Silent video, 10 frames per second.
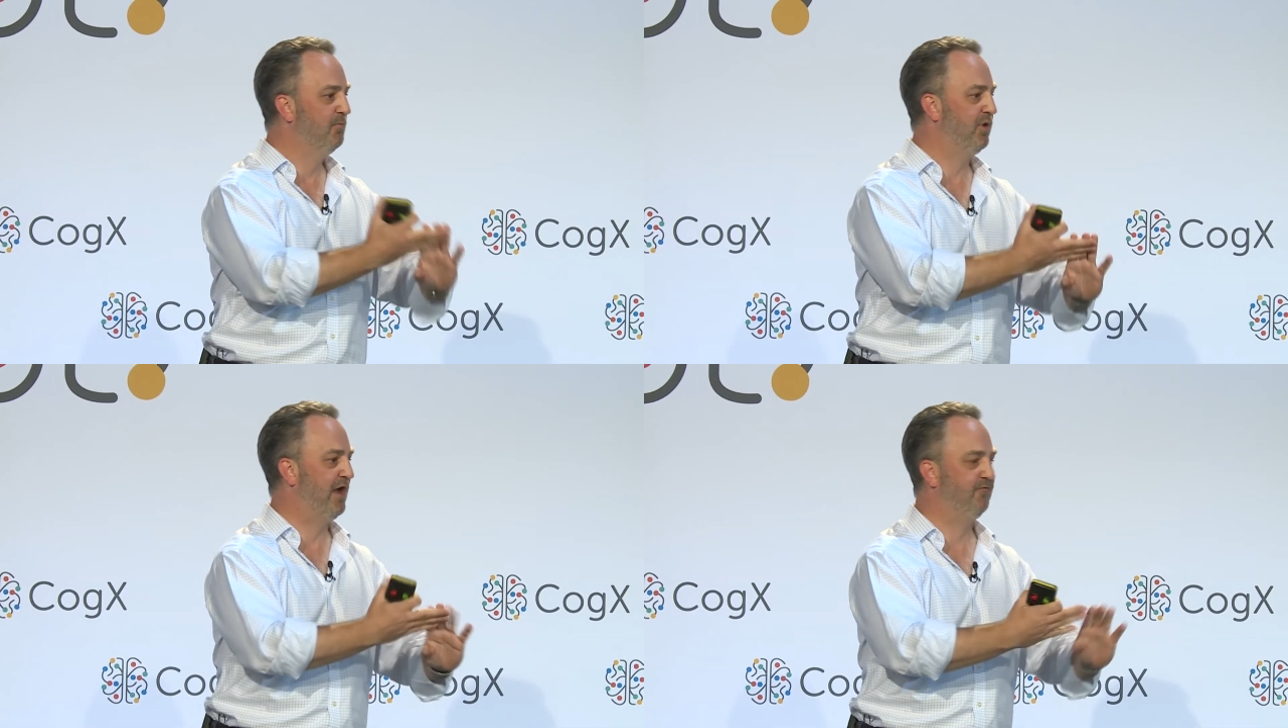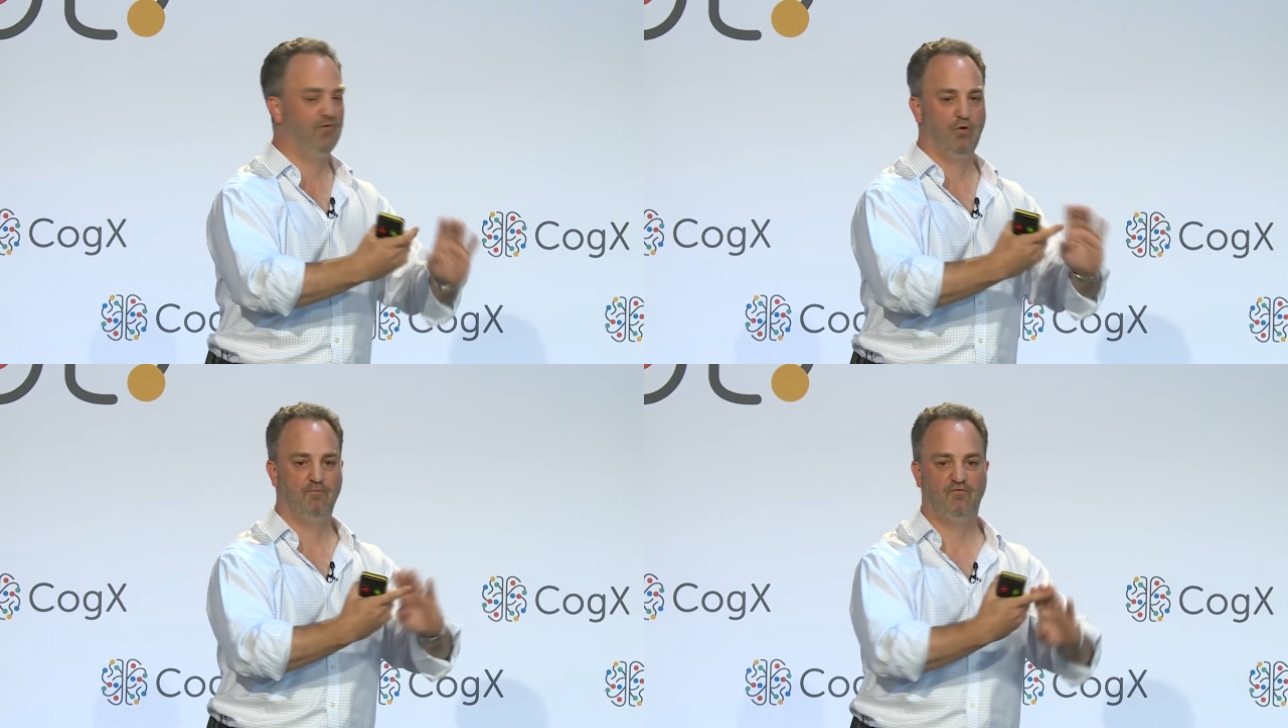
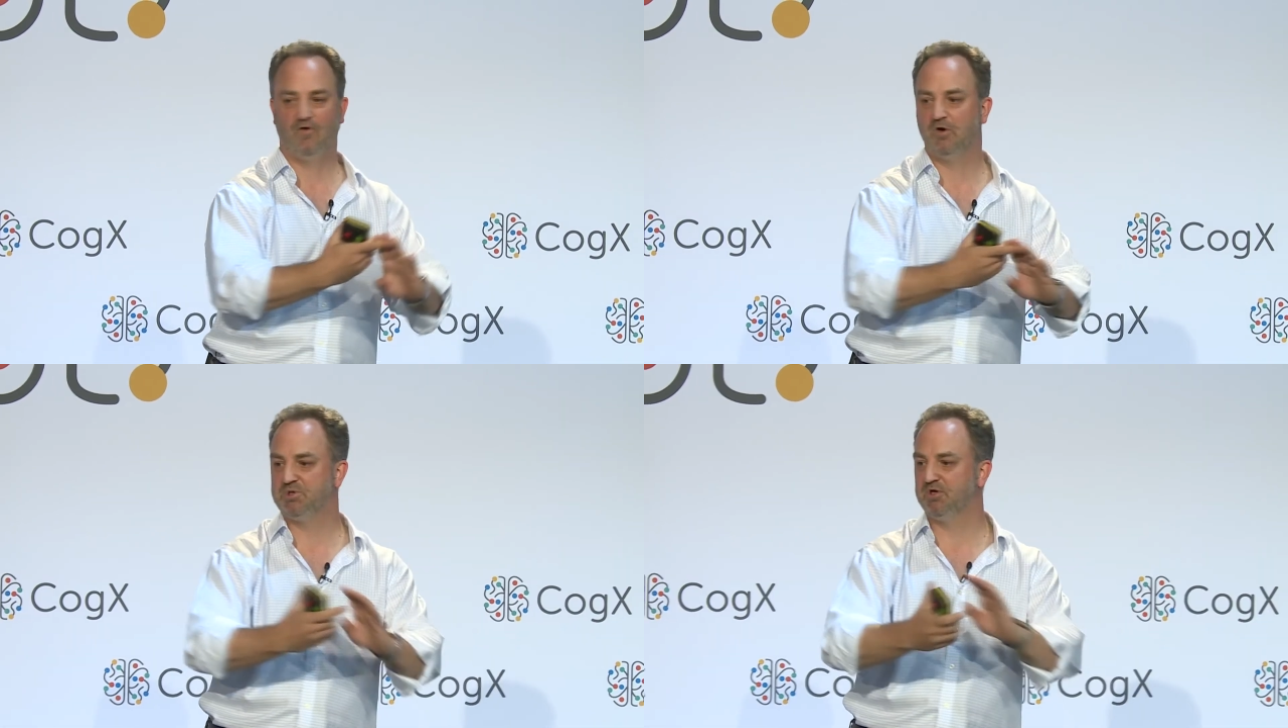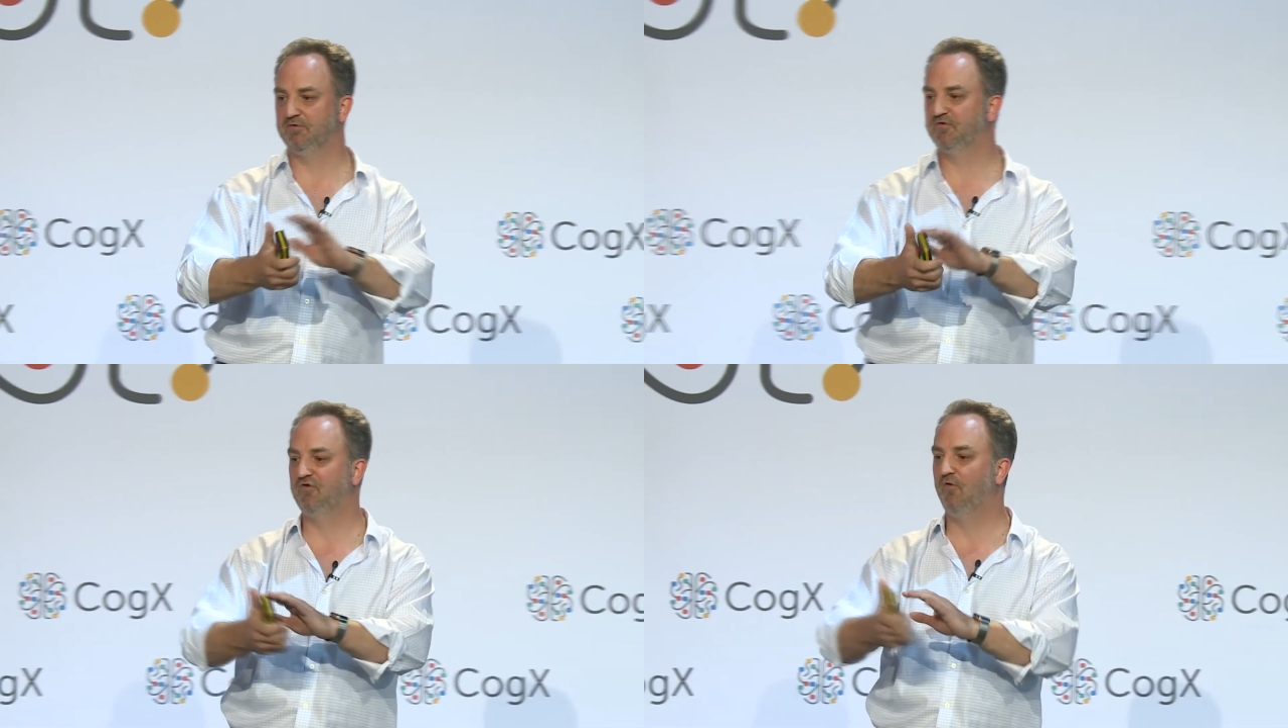platform, function,
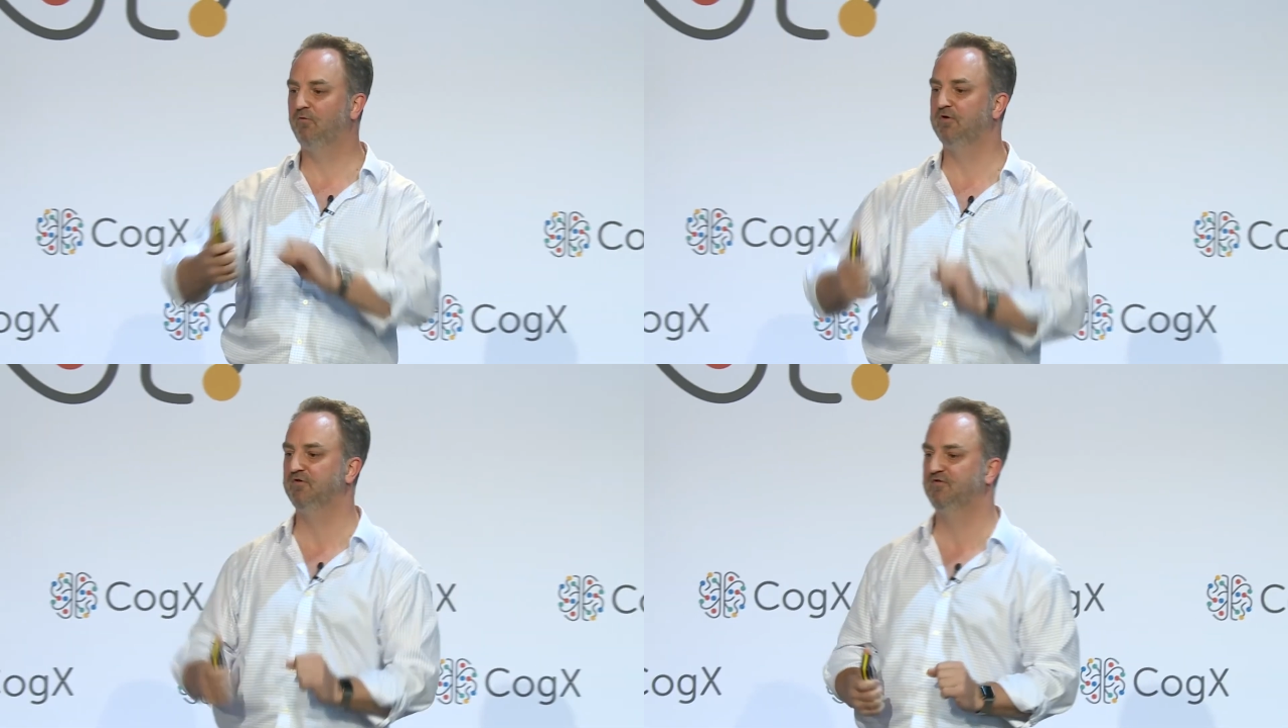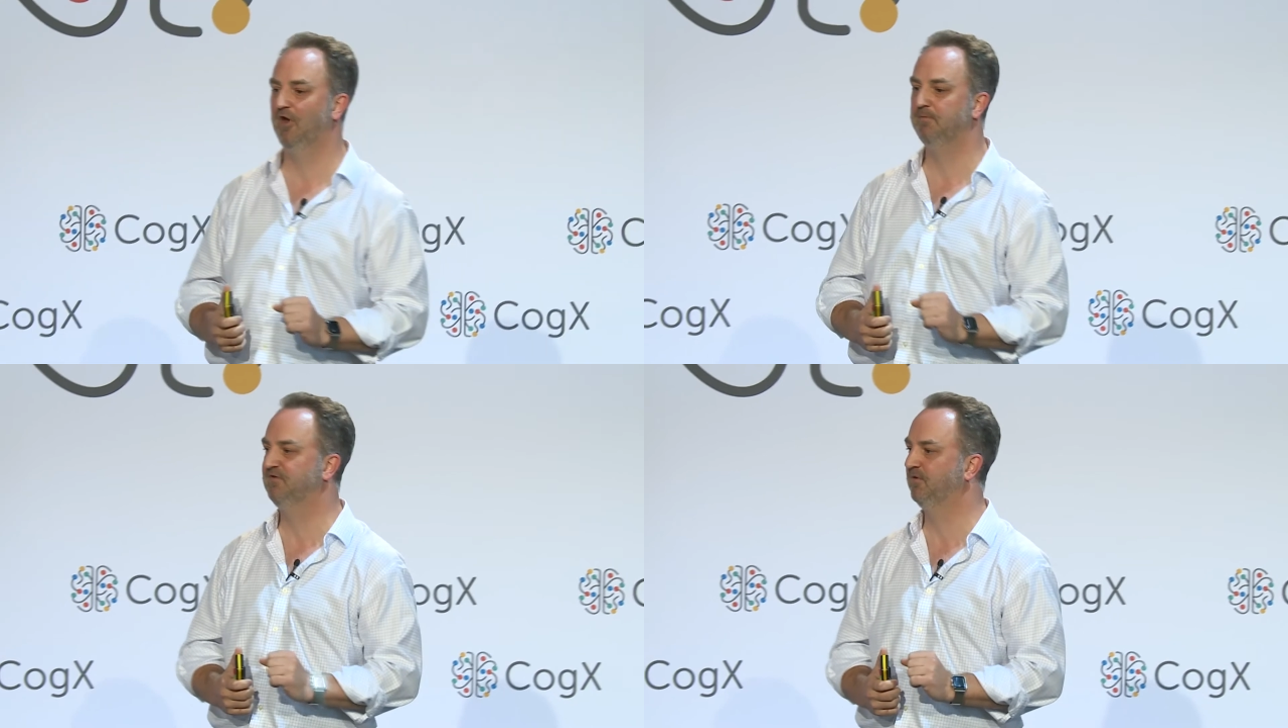and software as a
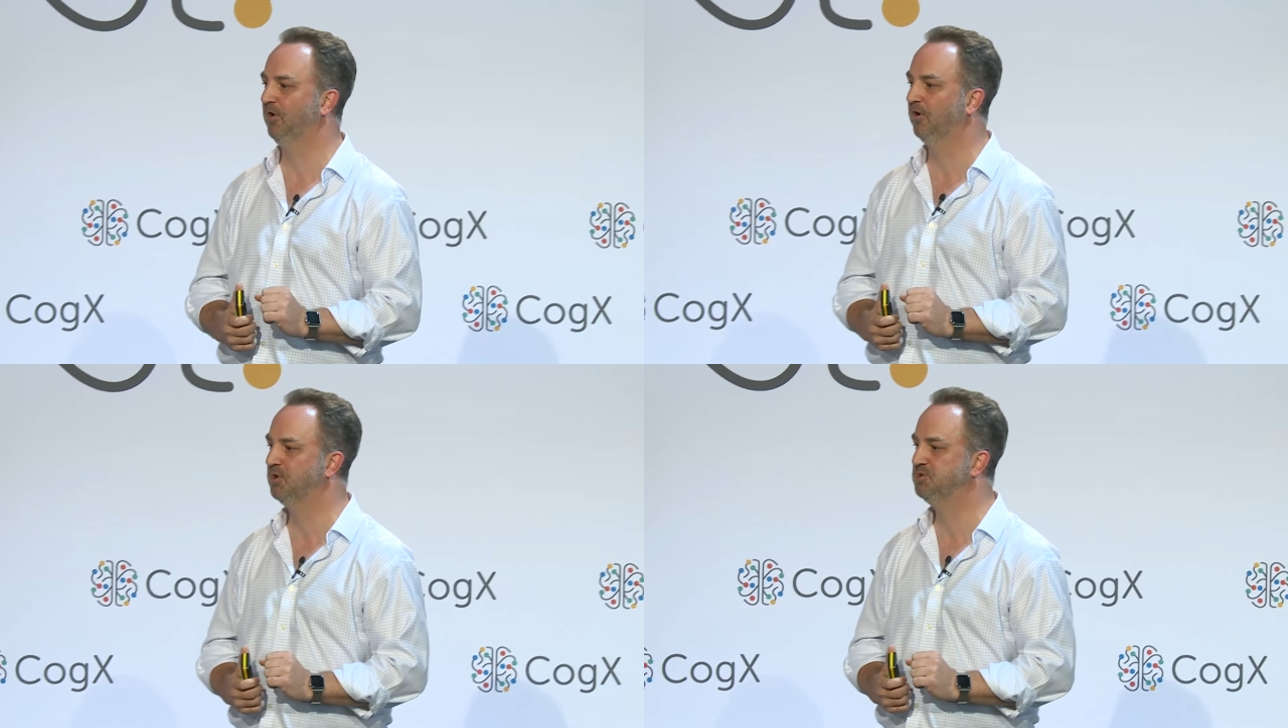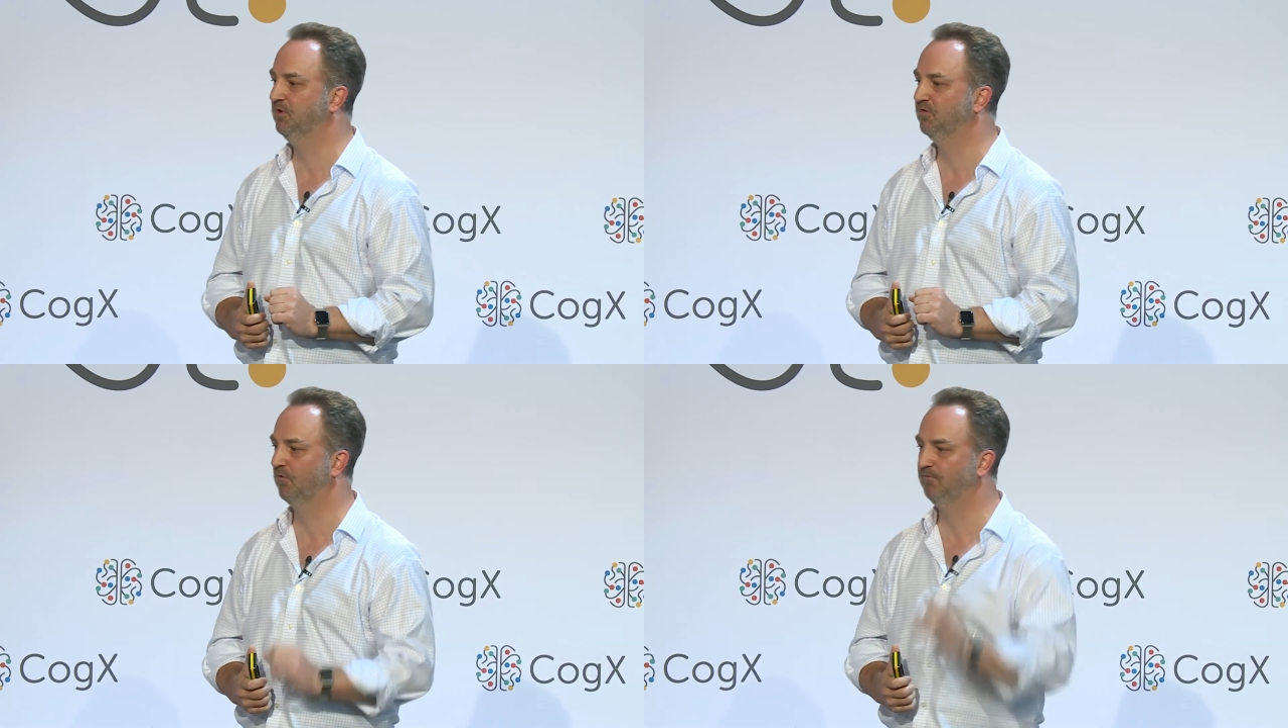service am I going to
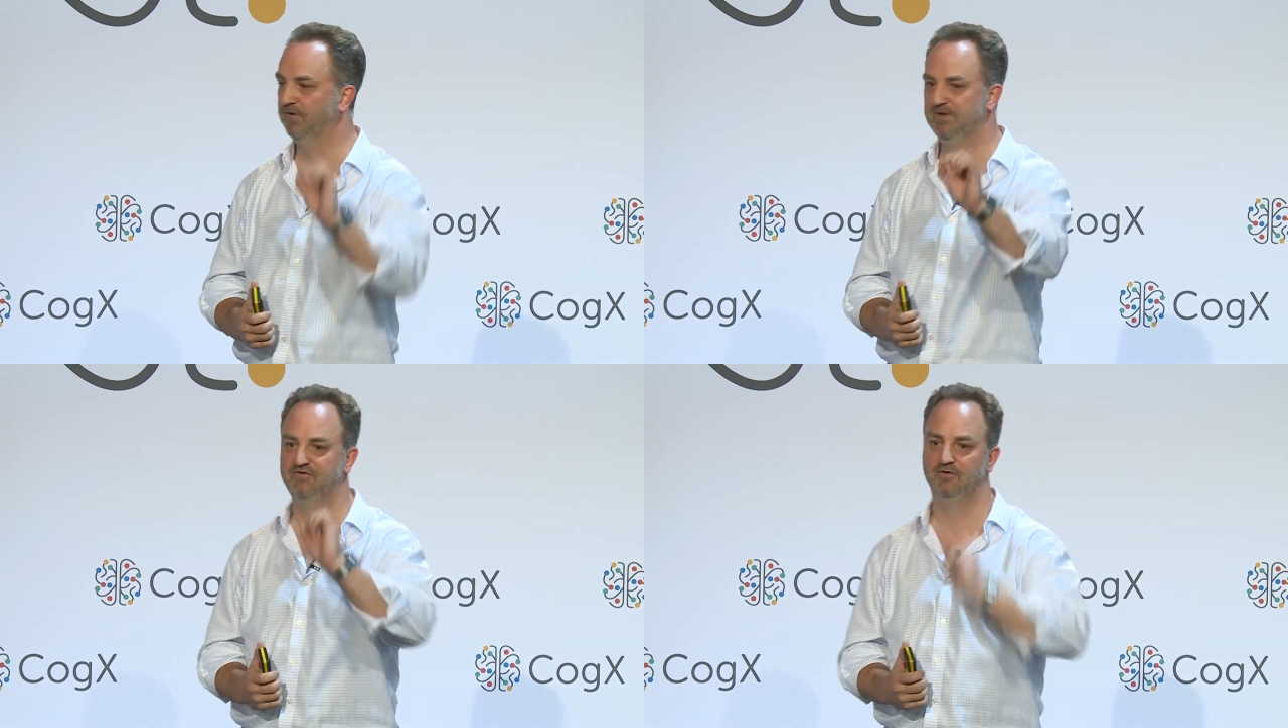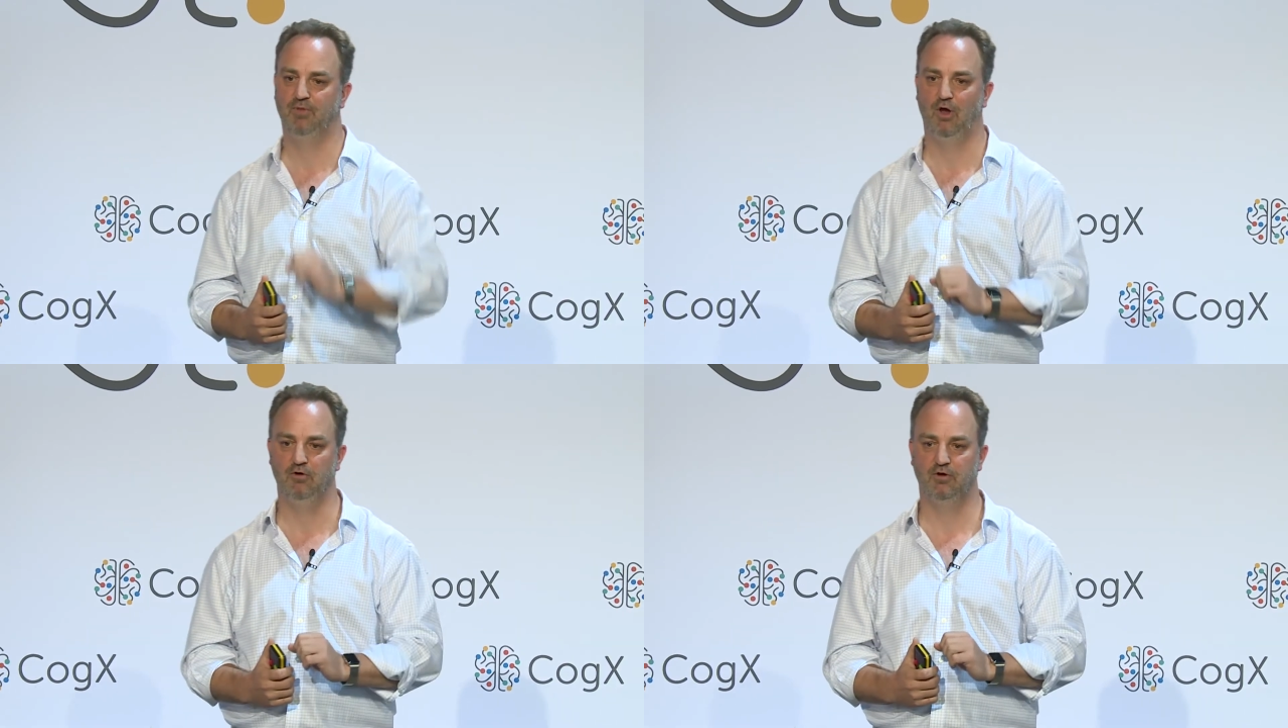choose from for this
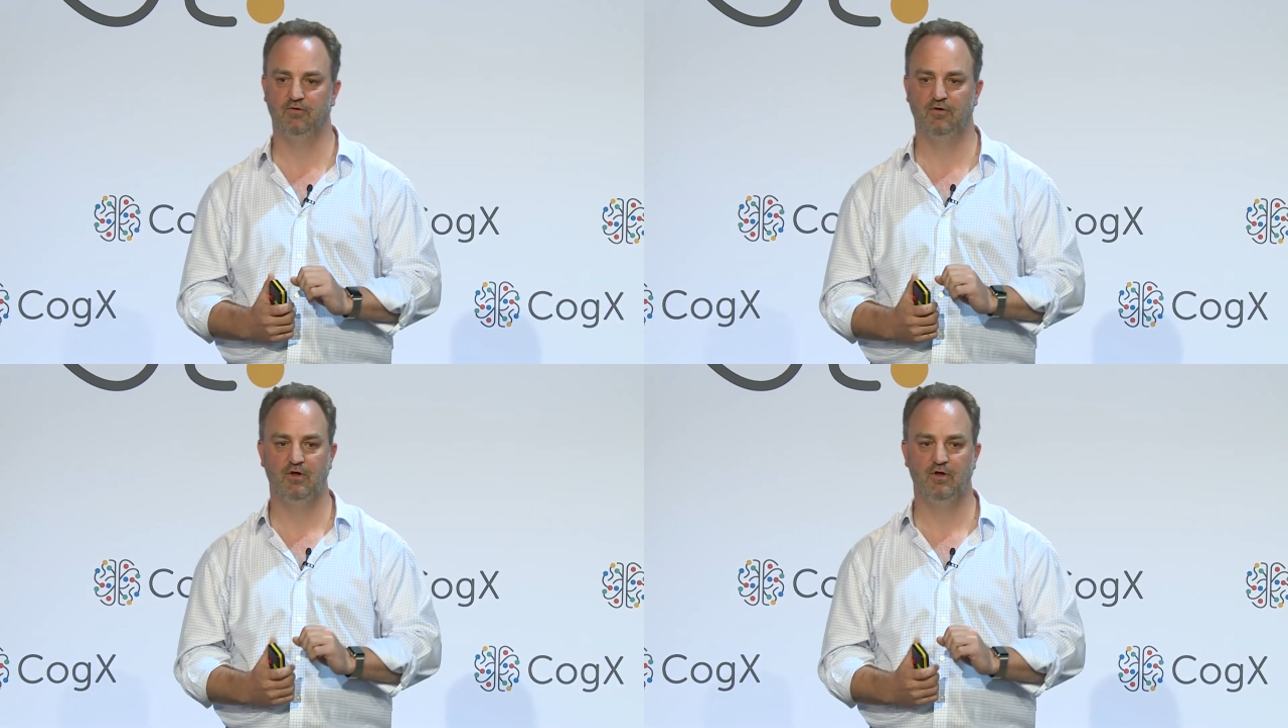component?